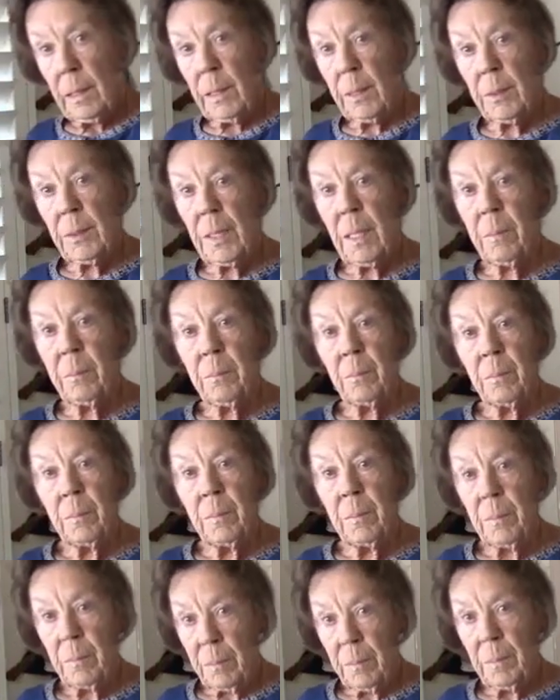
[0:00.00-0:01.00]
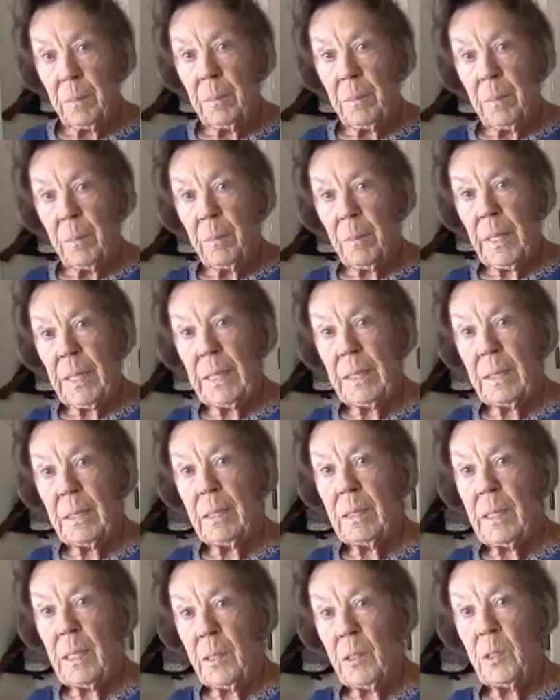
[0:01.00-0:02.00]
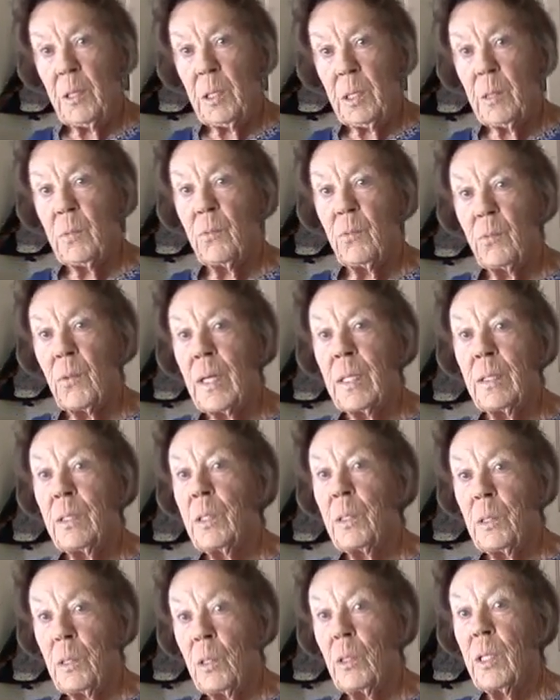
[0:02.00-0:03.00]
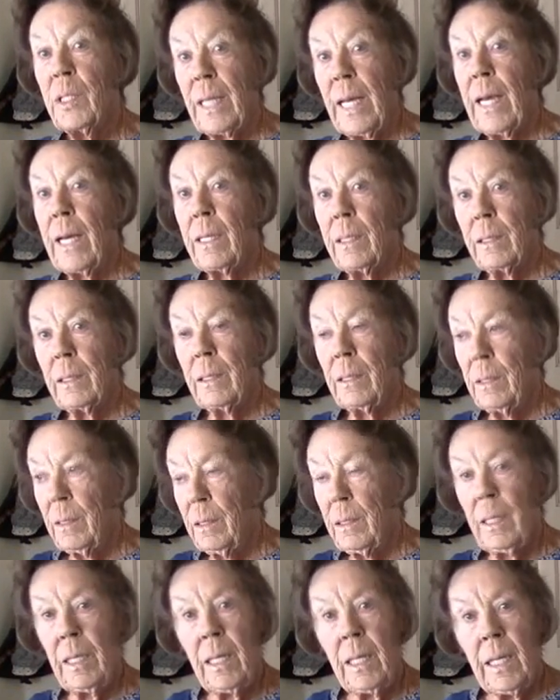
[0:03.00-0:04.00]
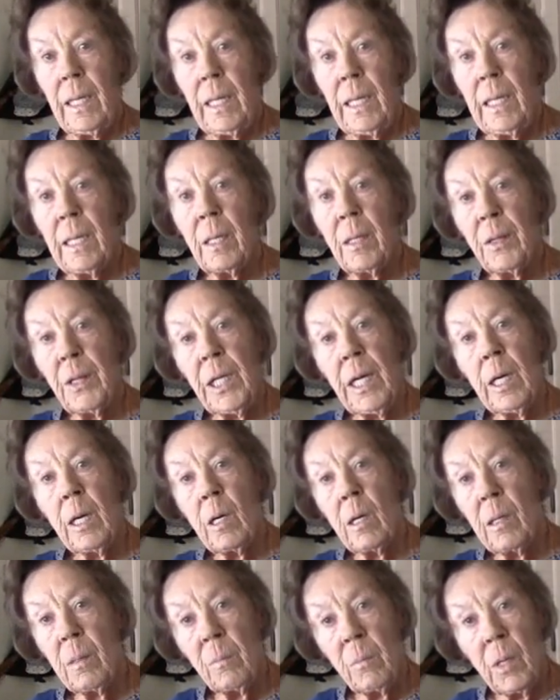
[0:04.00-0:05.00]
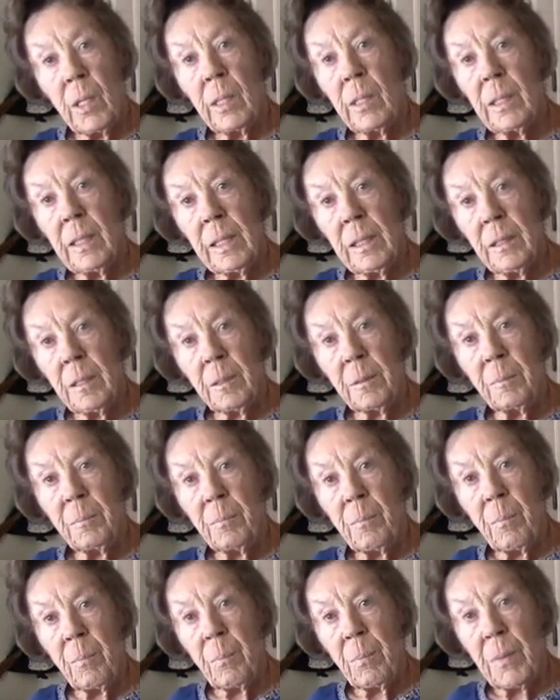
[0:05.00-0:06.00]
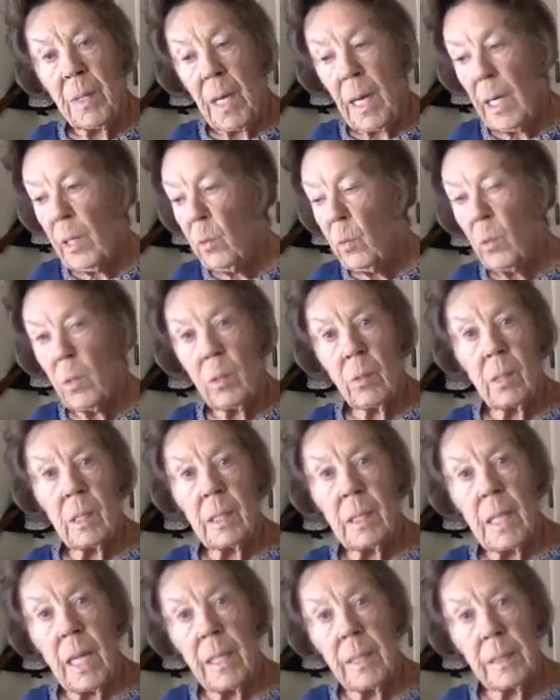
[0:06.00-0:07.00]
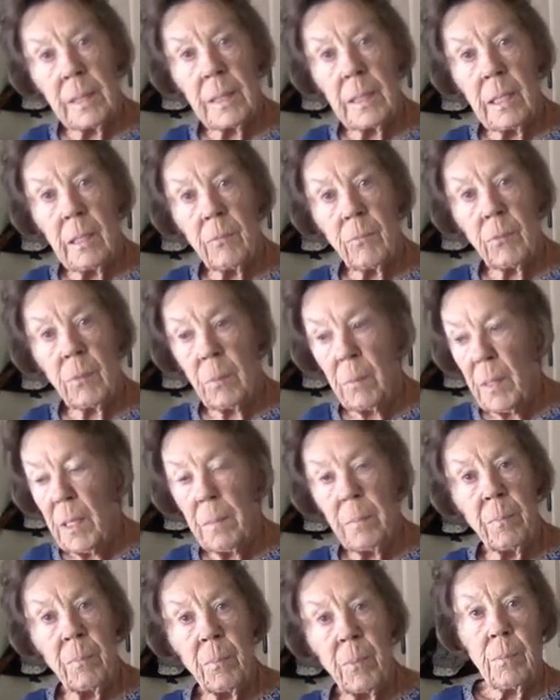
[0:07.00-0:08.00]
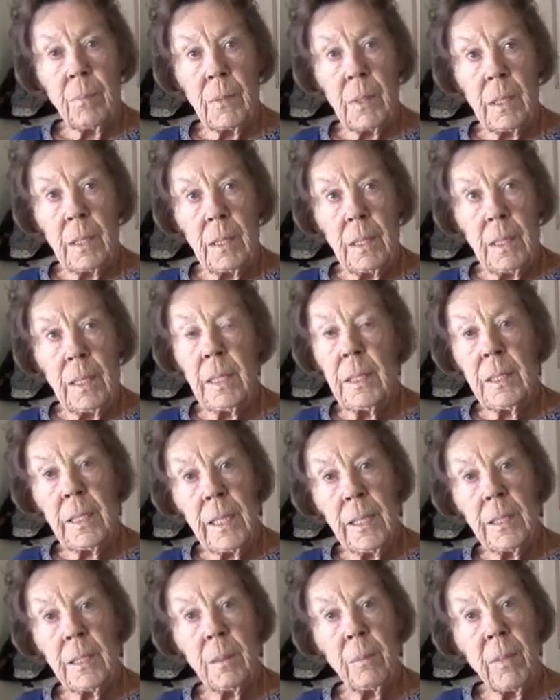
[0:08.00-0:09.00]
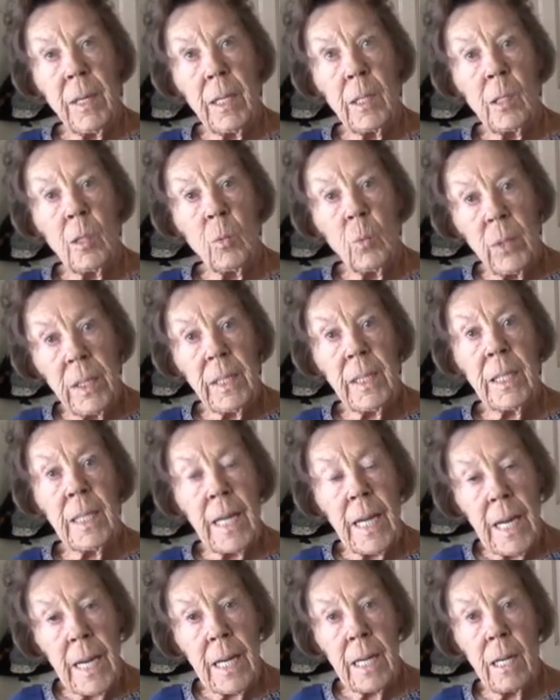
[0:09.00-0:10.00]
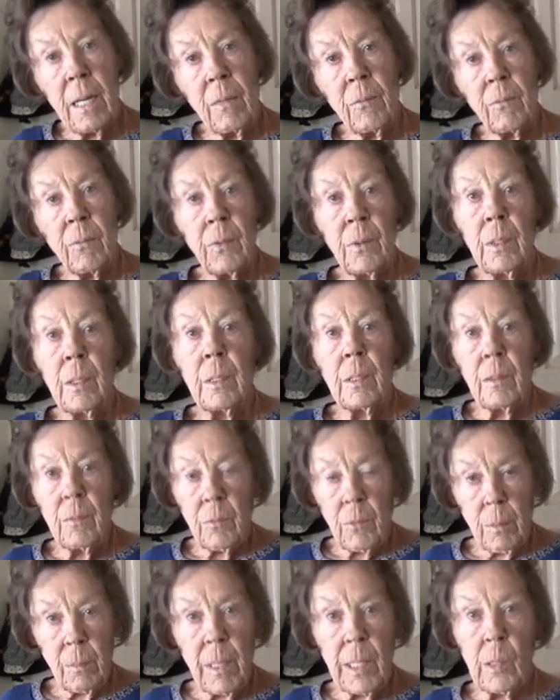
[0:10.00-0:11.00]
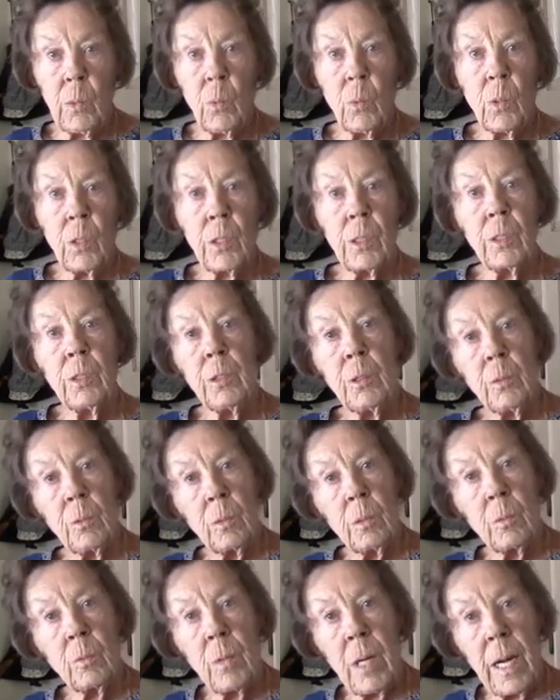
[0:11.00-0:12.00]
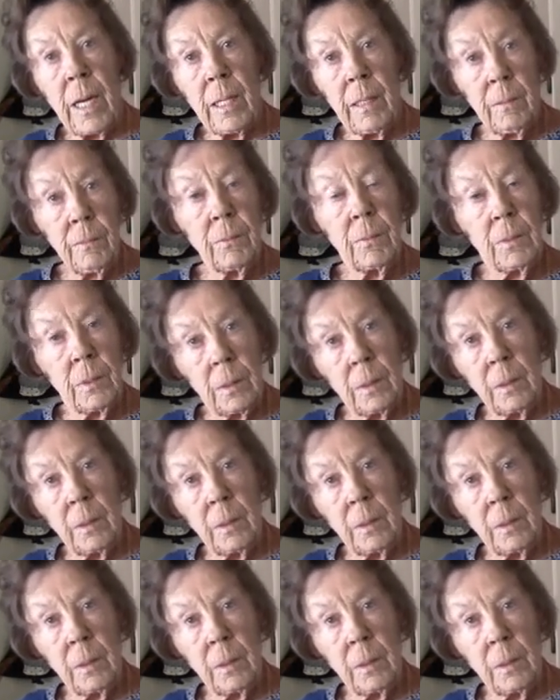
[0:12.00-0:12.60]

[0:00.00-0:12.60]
There's some places that are just fun to look at. Healthy Heart Market. I order a lot of stuff from them. It takes about a week and a half for my order to arrive